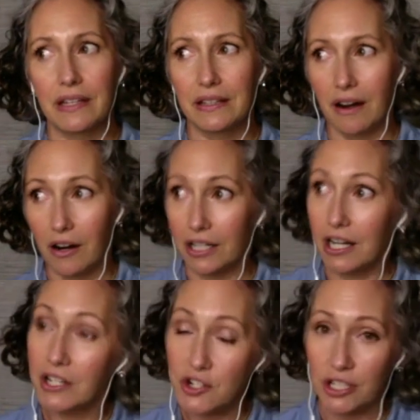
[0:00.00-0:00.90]
our
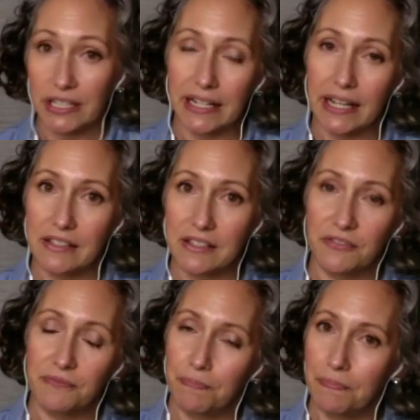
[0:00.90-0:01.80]
country has
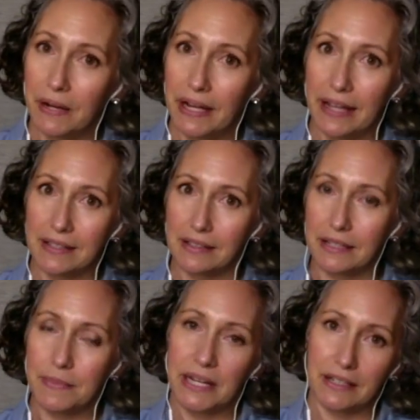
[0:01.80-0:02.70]
has
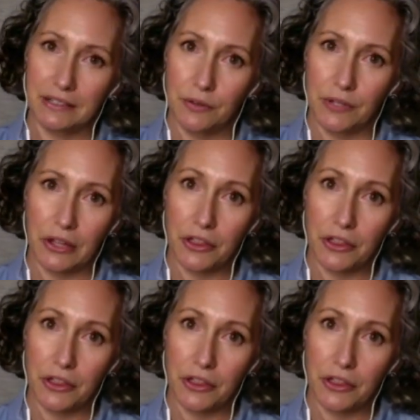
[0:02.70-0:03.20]
eliminated only